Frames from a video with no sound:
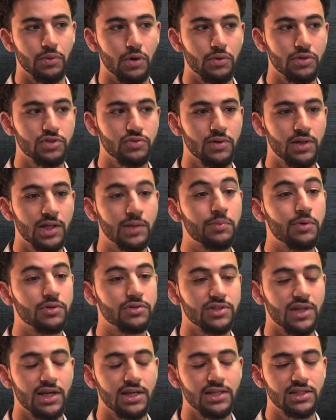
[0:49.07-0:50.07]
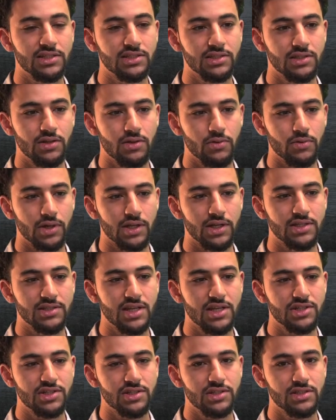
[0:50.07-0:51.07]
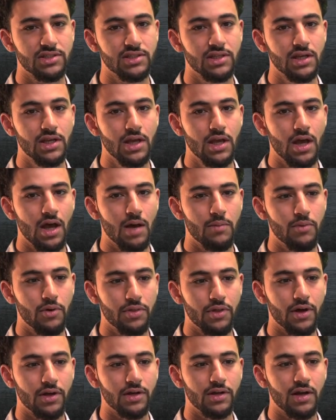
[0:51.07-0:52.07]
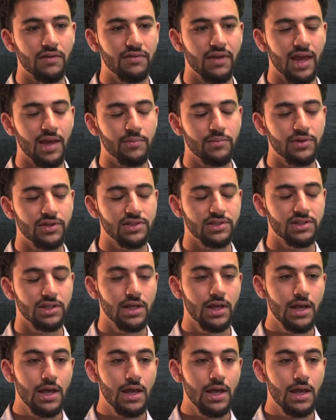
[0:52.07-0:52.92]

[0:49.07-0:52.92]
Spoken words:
pro-Israeli, pro-Zionist organizations, both on and off campus.